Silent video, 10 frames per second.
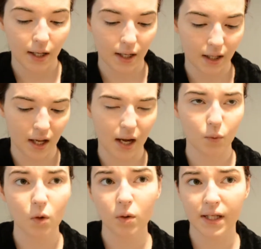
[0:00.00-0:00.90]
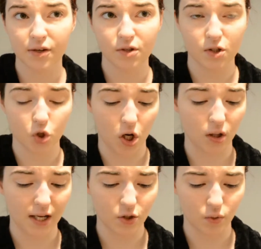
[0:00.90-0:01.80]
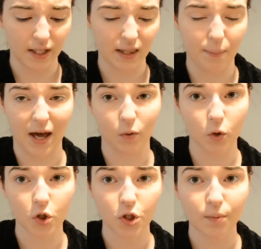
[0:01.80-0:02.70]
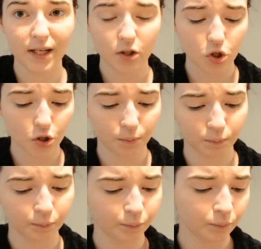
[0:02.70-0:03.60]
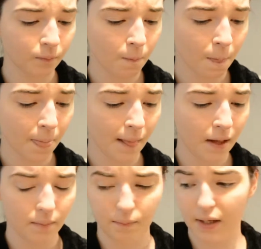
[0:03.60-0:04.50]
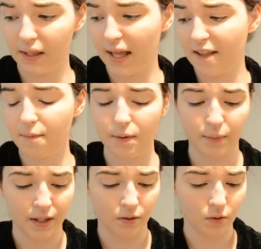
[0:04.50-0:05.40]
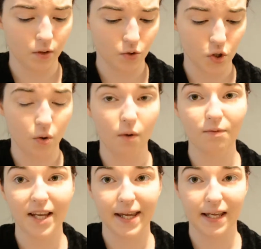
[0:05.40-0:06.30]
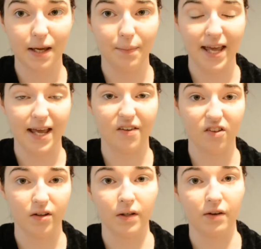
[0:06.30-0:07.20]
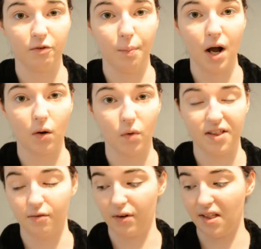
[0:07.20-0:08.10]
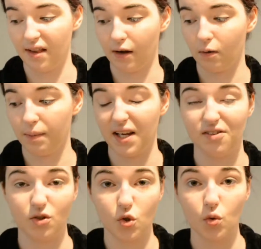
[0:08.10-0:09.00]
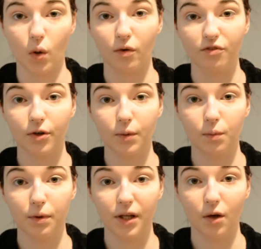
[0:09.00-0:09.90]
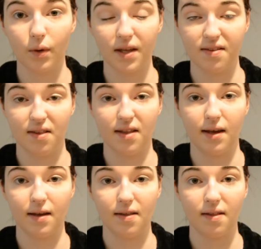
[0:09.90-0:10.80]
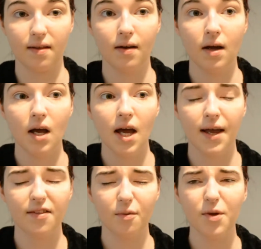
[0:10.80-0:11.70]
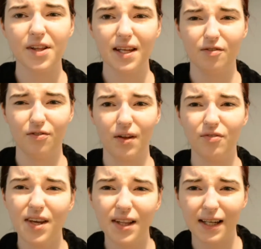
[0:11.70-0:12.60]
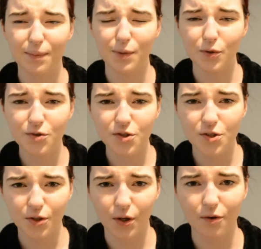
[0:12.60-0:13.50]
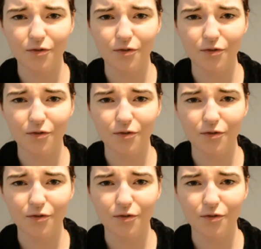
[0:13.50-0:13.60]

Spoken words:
And I would only use the gel. I don't like the powder too much. But that's been my new go-to. Hopefully I can get my hands on another pot once it runs out, because you do go through it pretty quick since it's almost kind of fluffy like a mousse, so you go